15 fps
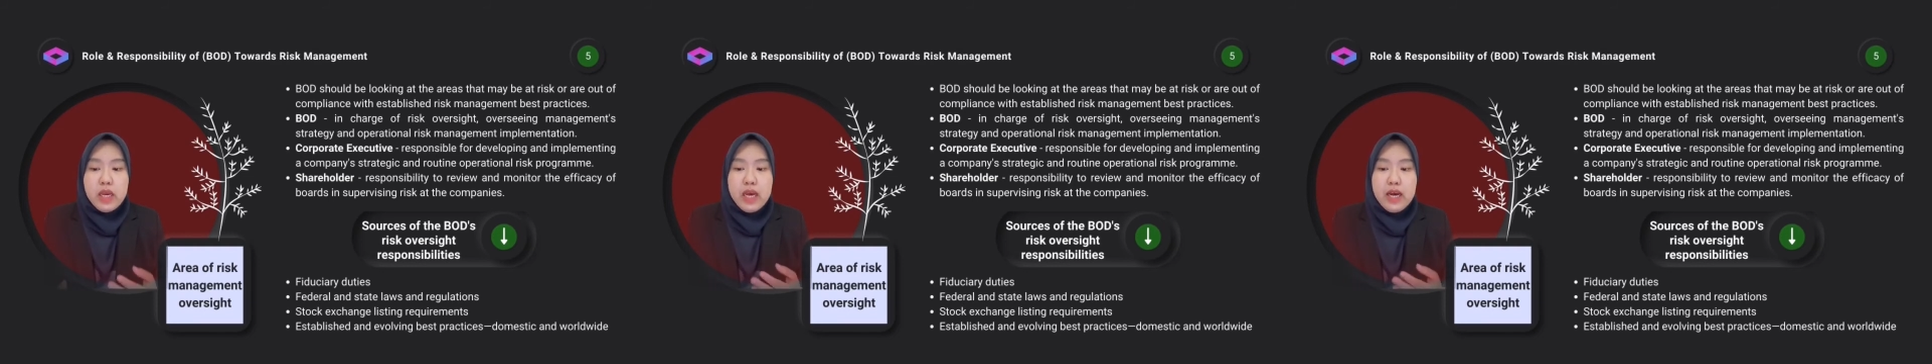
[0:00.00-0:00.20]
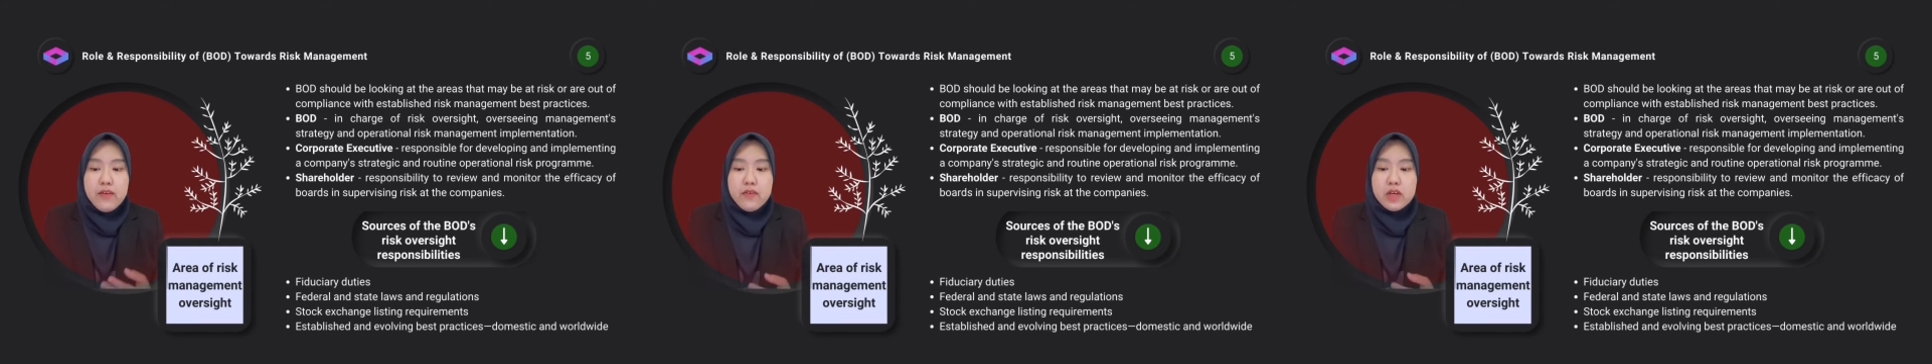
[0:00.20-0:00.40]

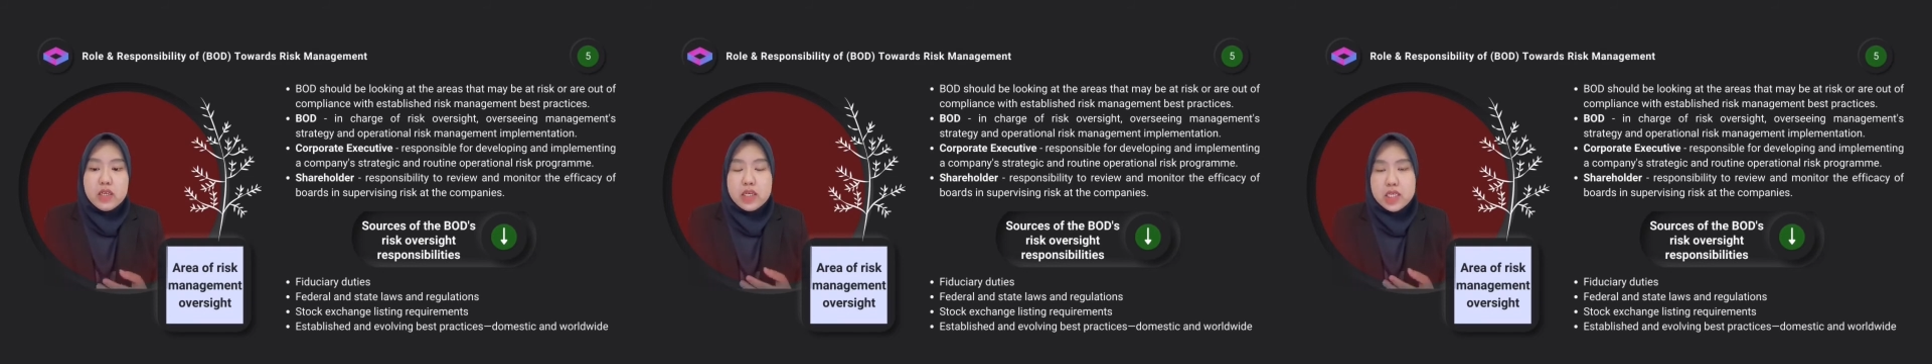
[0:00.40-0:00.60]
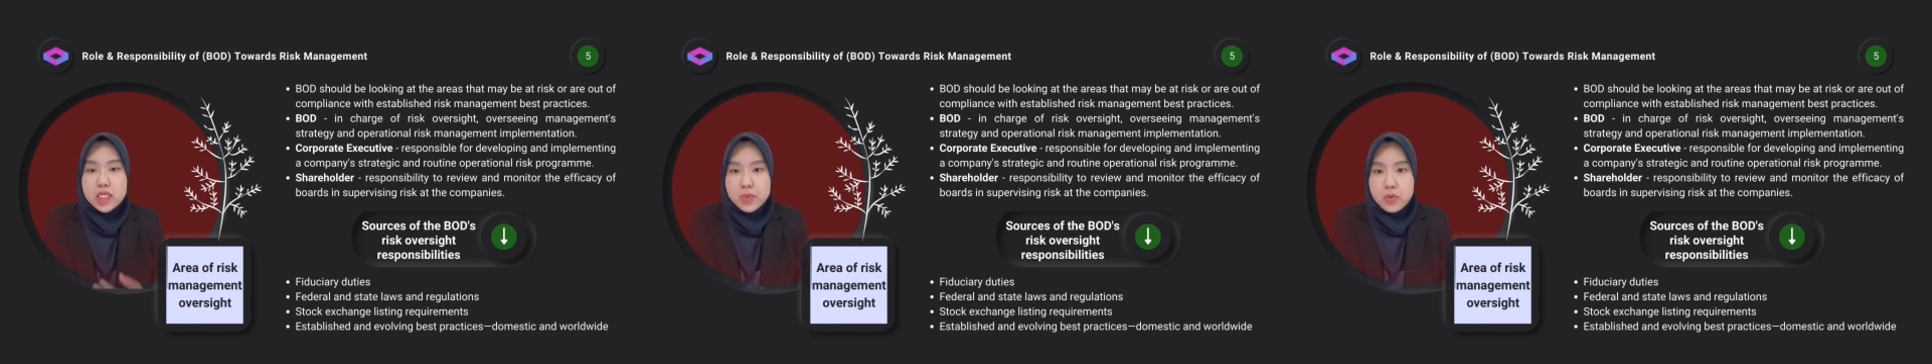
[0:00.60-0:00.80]
have a
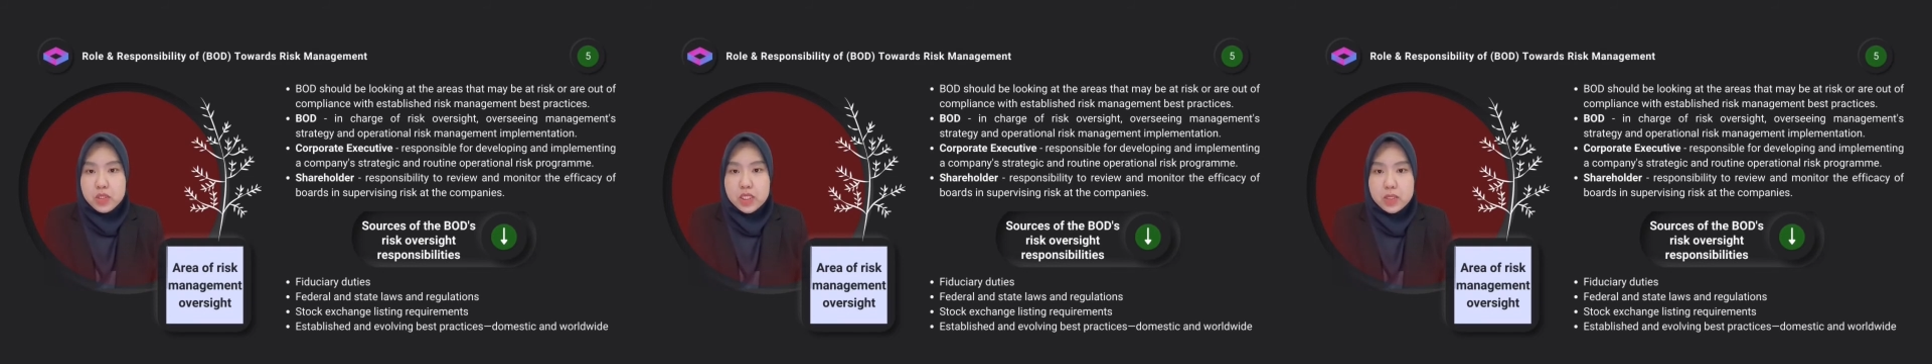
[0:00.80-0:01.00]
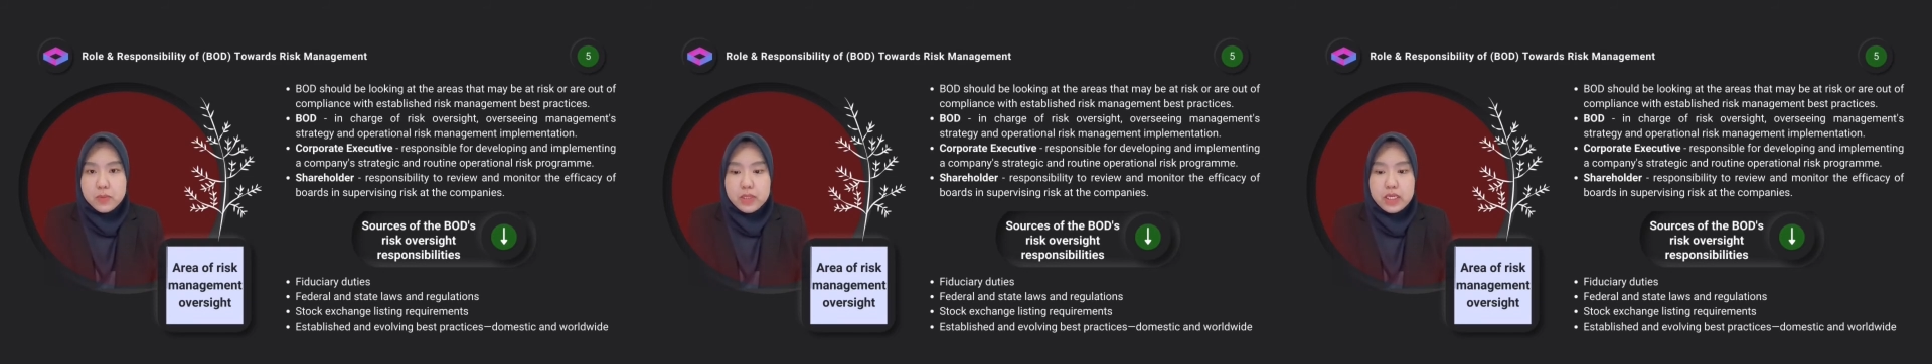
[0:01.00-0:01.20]

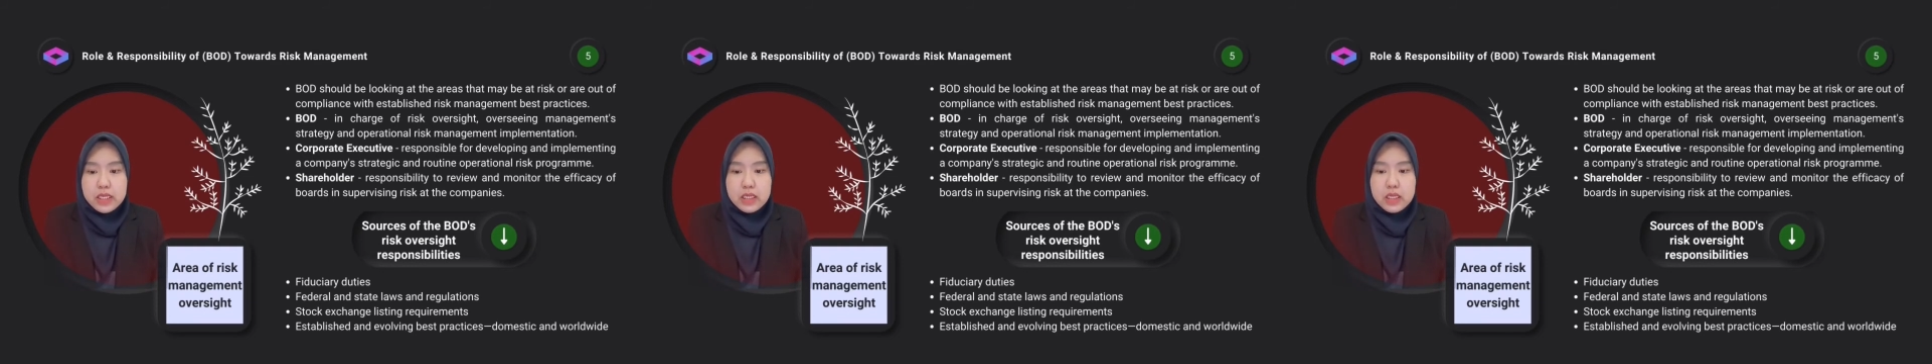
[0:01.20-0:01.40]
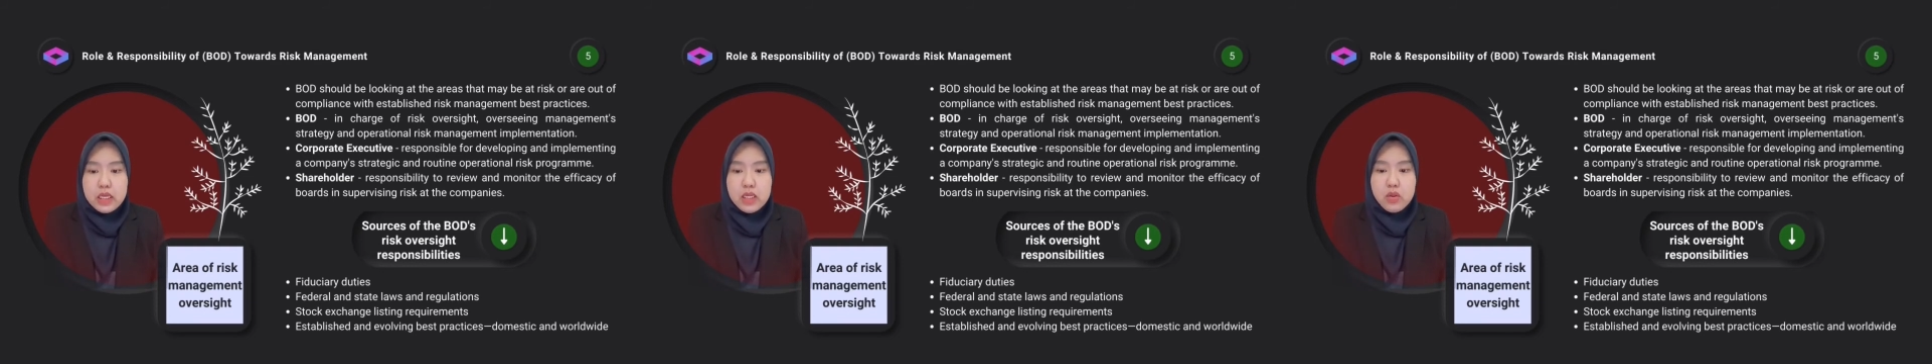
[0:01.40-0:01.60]

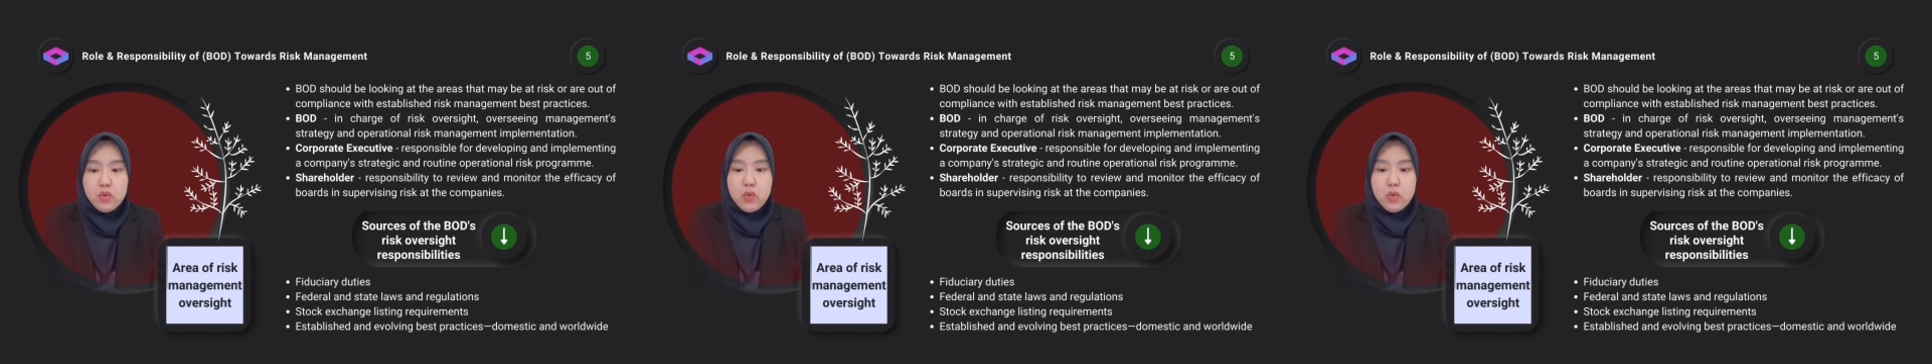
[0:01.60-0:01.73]
responsibility